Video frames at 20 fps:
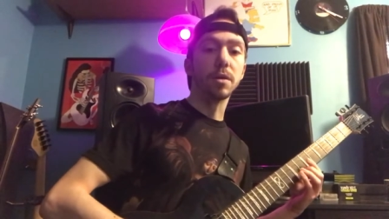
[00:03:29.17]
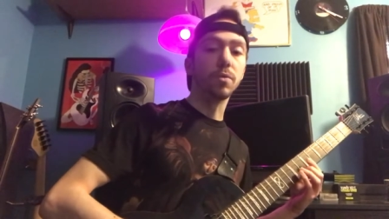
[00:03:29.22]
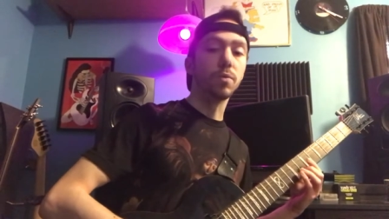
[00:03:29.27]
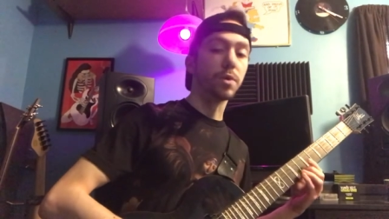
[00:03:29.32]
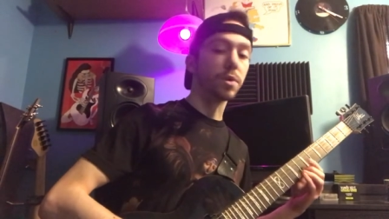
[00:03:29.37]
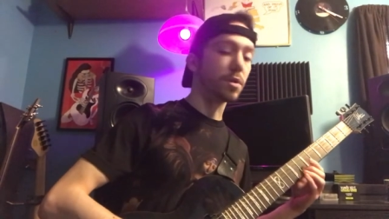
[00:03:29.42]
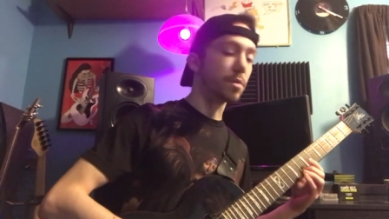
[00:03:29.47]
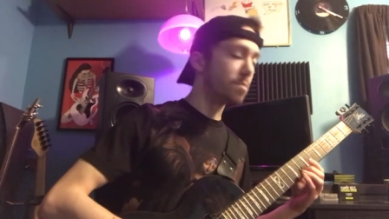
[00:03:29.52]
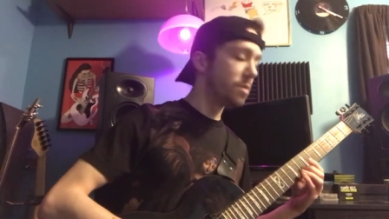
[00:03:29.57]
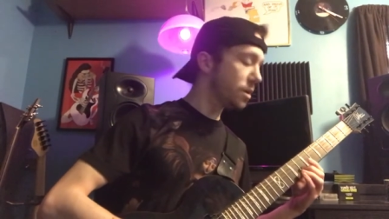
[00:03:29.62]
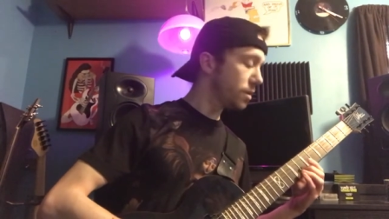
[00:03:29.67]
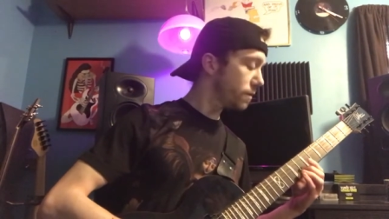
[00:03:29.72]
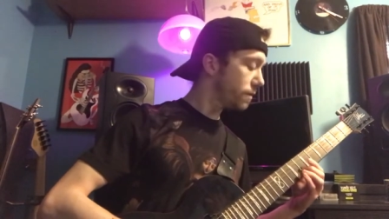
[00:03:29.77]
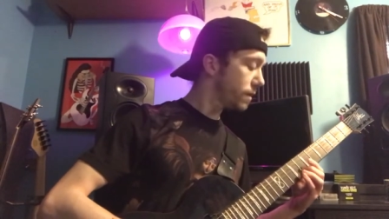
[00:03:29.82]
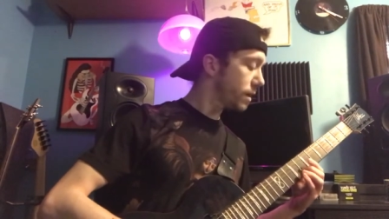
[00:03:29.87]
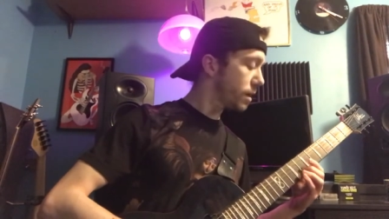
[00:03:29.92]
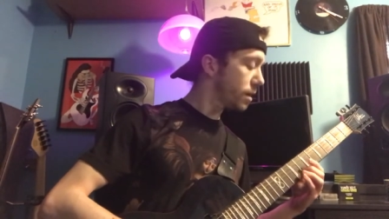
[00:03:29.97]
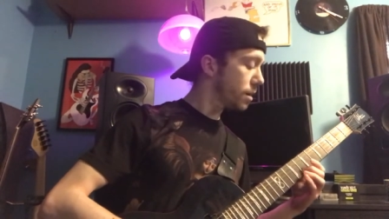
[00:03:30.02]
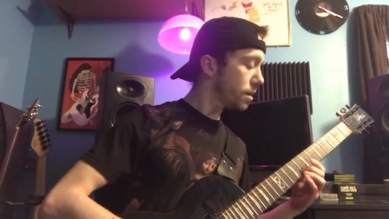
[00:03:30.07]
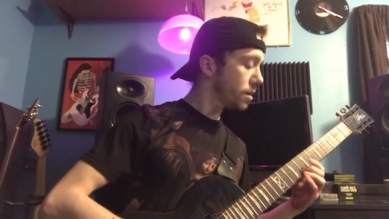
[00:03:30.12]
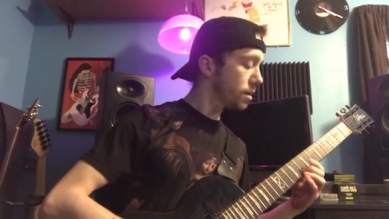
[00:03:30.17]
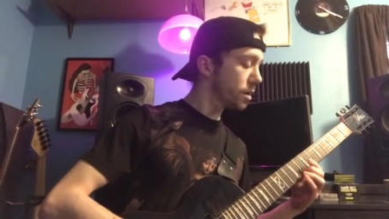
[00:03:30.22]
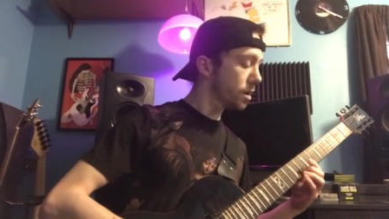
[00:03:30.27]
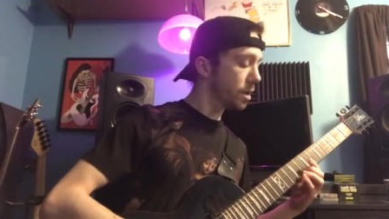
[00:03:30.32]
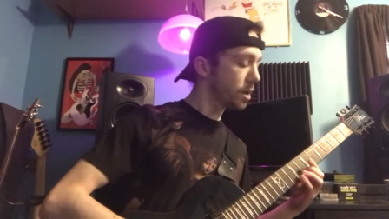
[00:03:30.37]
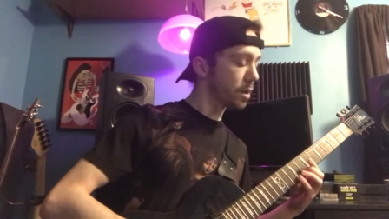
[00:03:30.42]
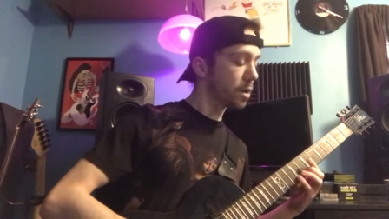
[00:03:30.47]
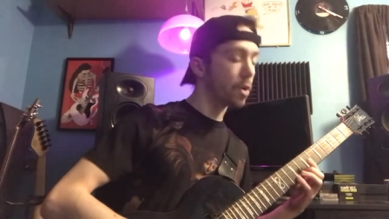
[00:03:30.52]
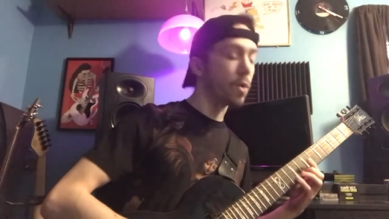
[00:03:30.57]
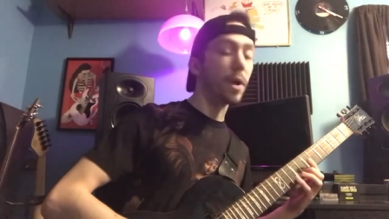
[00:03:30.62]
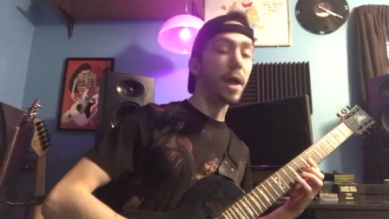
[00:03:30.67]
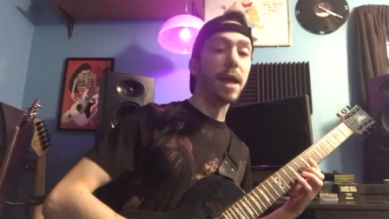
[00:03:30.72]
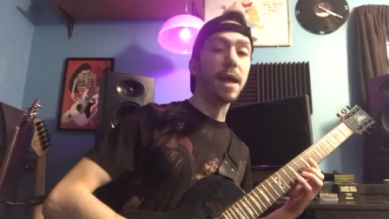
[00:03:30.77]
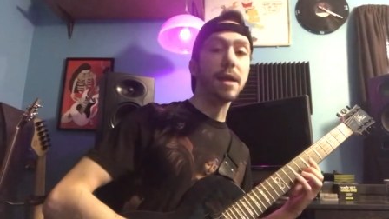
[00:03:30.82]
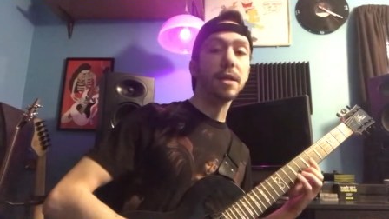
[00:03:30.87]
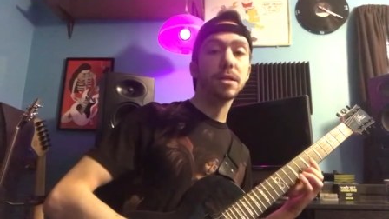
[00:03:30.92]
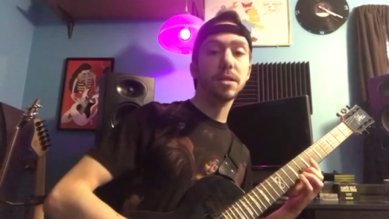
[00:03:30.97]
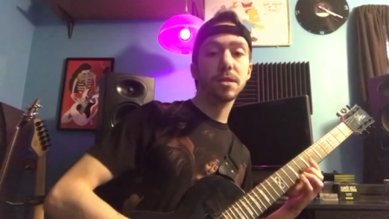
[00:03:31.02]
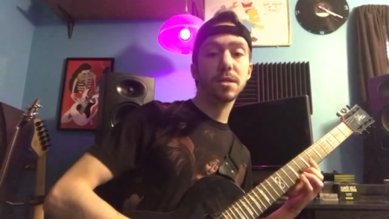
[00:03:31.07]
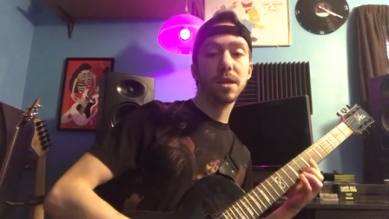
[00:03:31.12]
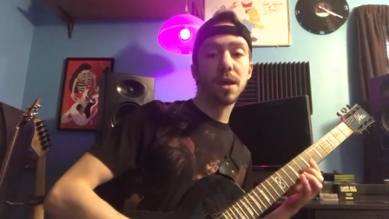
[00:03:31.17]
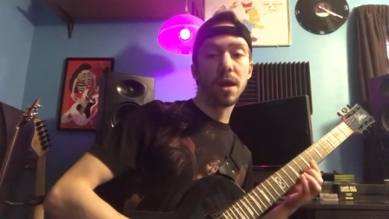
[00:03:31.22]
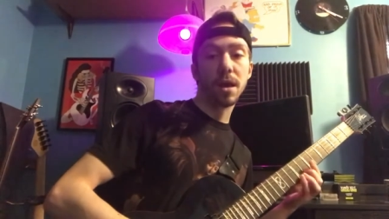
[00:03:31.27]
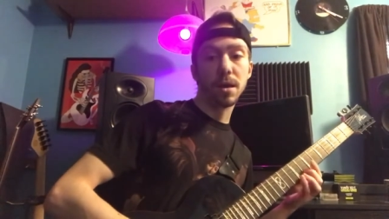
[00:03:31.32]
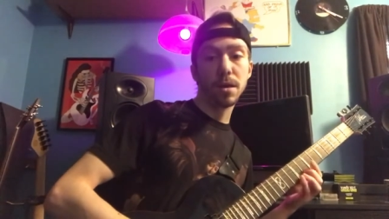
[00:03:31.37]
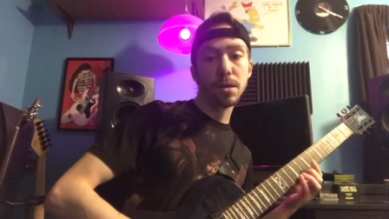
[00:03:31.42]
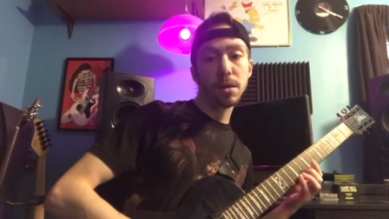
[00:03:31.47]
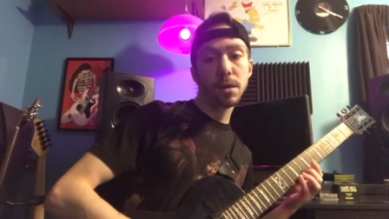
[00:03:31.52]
With the middle finger, you're going to go 8, 10.